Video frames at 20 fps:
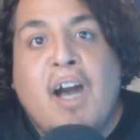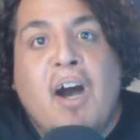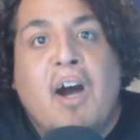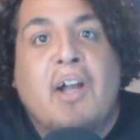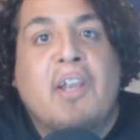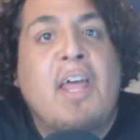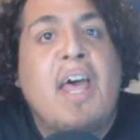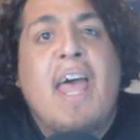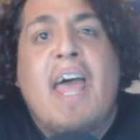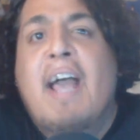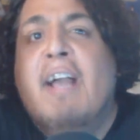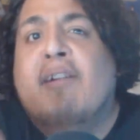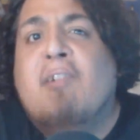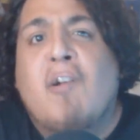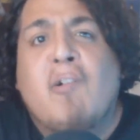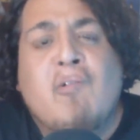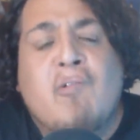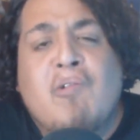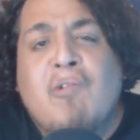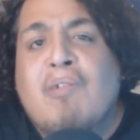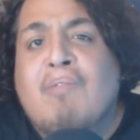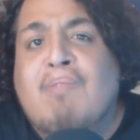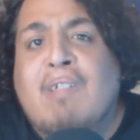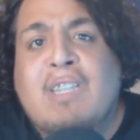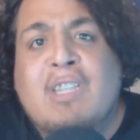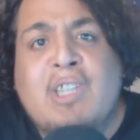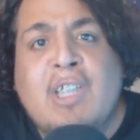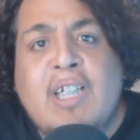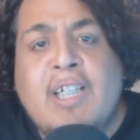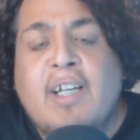on, and Goku and
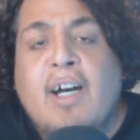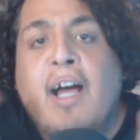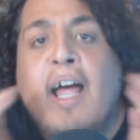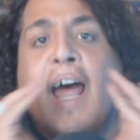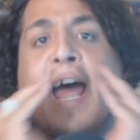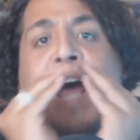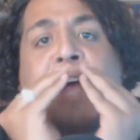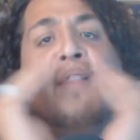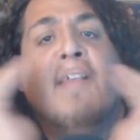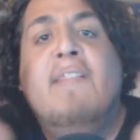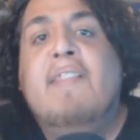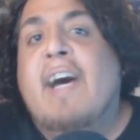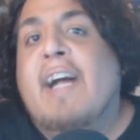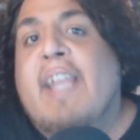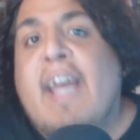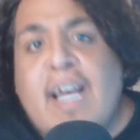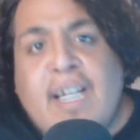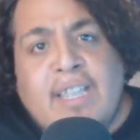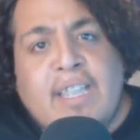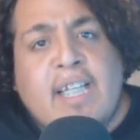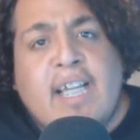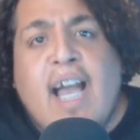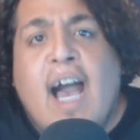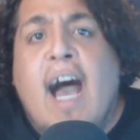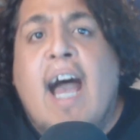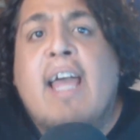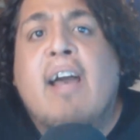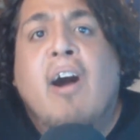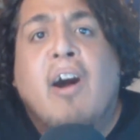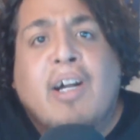Vegeta, and then that ending,
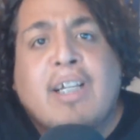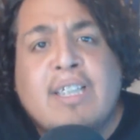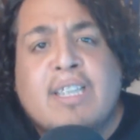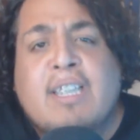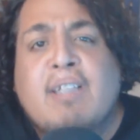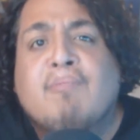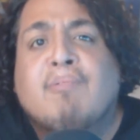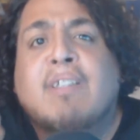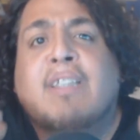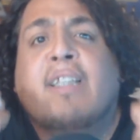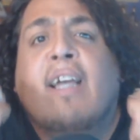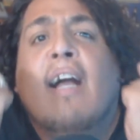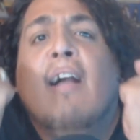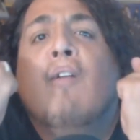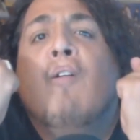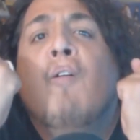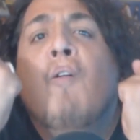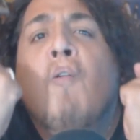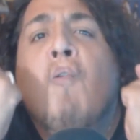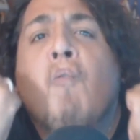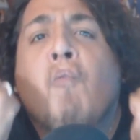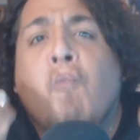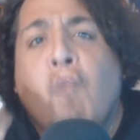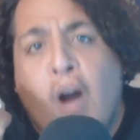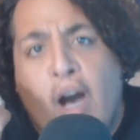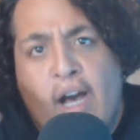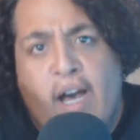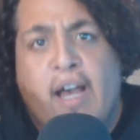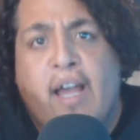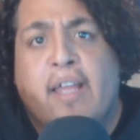I honestly was like,
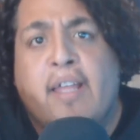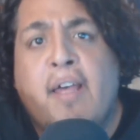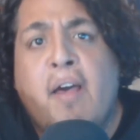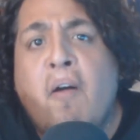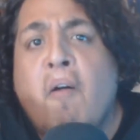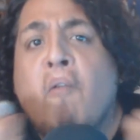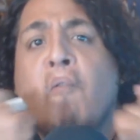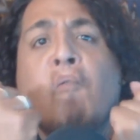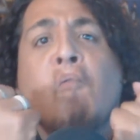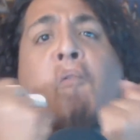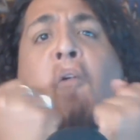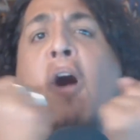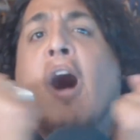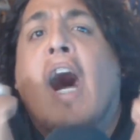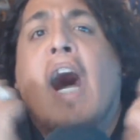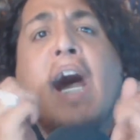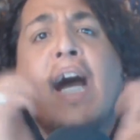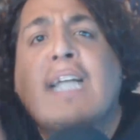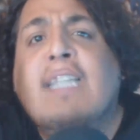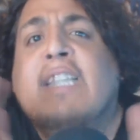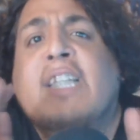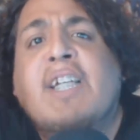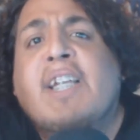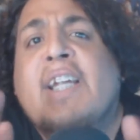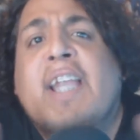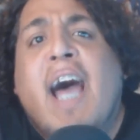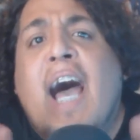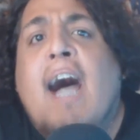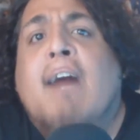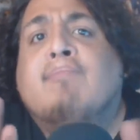why did
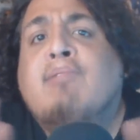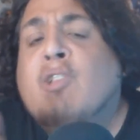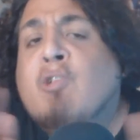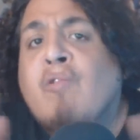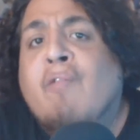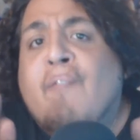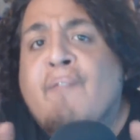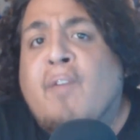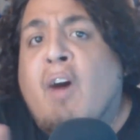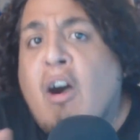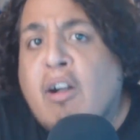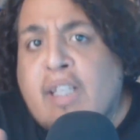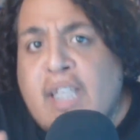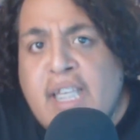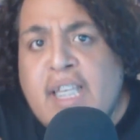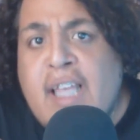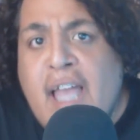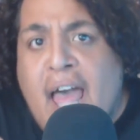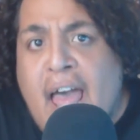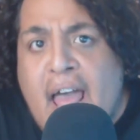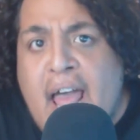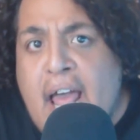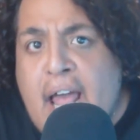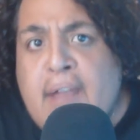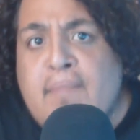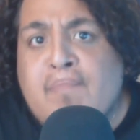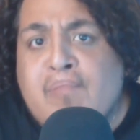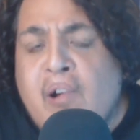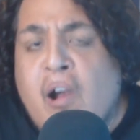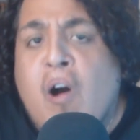it have to fucking
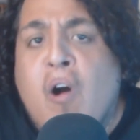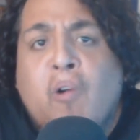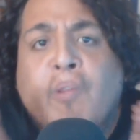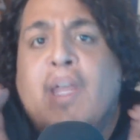end, bro?